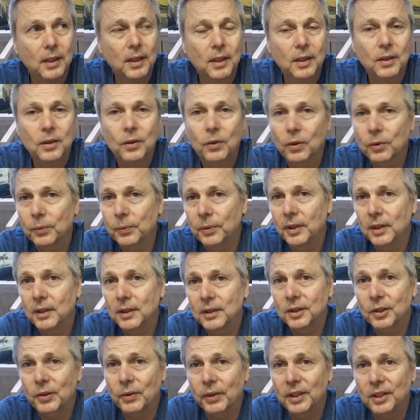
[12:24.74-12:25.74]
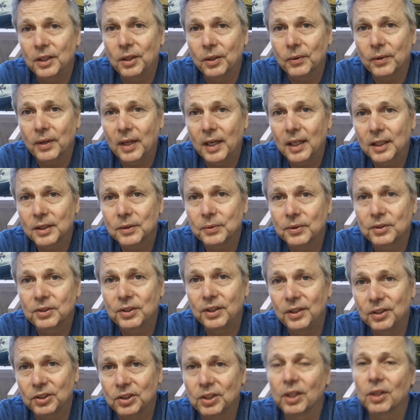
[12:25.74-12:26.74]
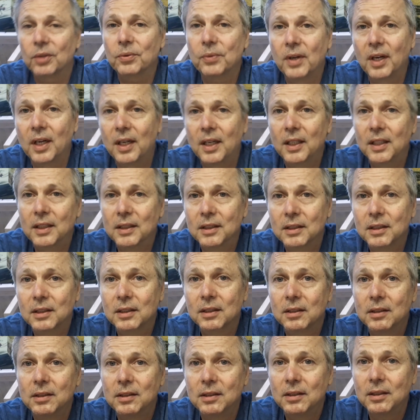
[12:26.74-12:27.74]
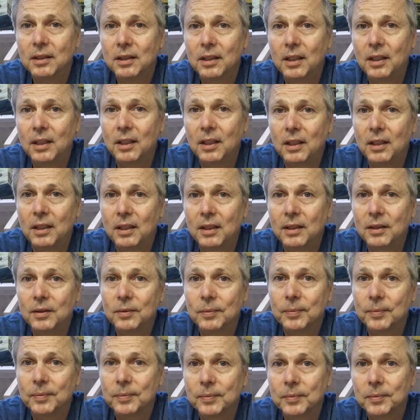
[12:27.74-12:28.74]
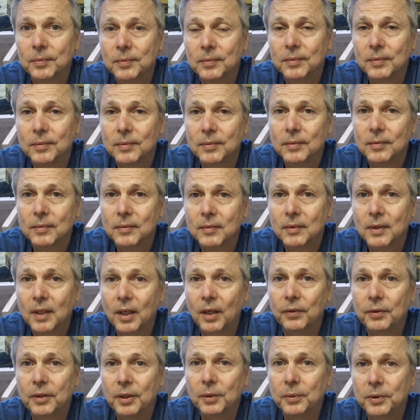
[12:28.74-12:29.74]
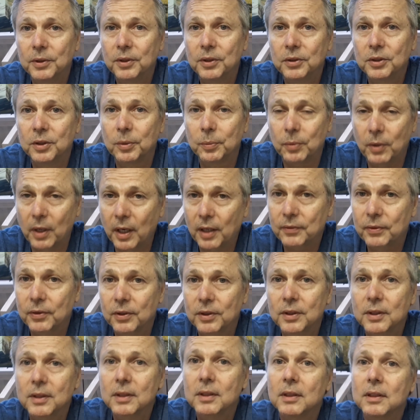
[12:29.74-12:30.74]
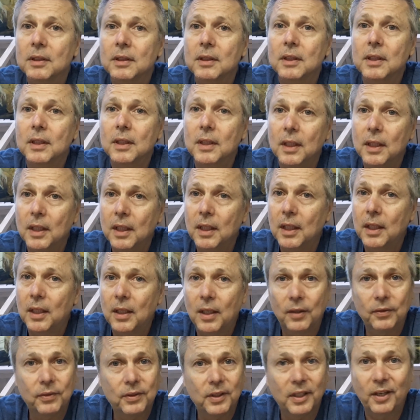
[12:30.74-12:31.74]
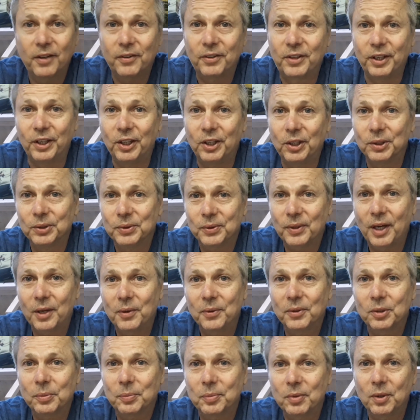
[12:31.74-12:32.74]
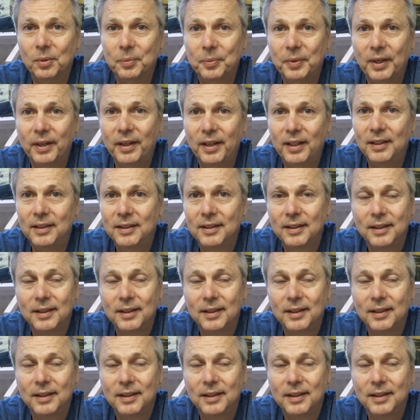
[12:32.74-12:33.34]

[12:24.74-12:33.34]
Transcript: Lord willing, the creek don't rise. We'll see the sun rise. Hopefully we'll do some breakfast. Hopefully everything goes right with the propane.